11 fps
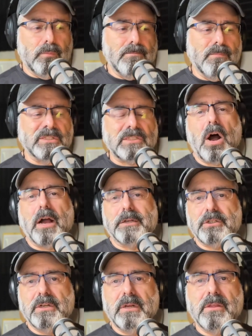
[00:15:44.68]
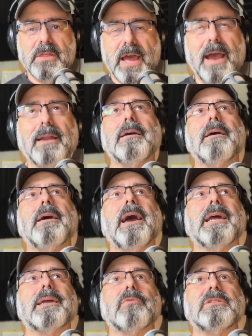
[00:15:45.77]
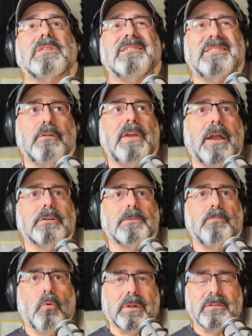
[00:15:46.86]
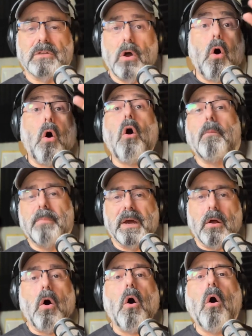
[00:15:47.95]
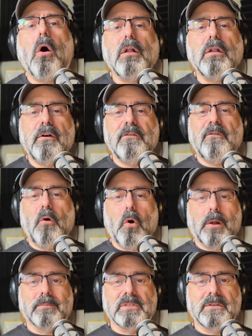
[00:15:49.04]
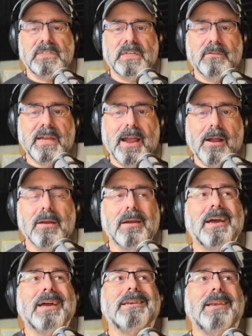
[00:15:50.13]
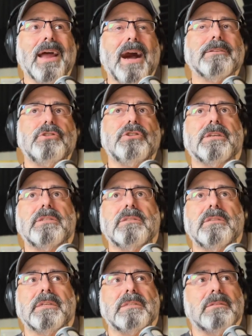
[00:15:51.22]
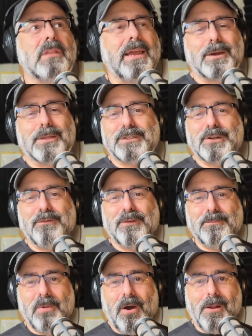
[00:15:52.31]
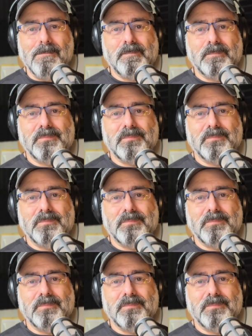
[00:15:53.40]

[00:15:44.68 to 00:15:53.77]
massage that. And I'm going to say self care is important, all but all forms of self care, not just this laying on the sofa part.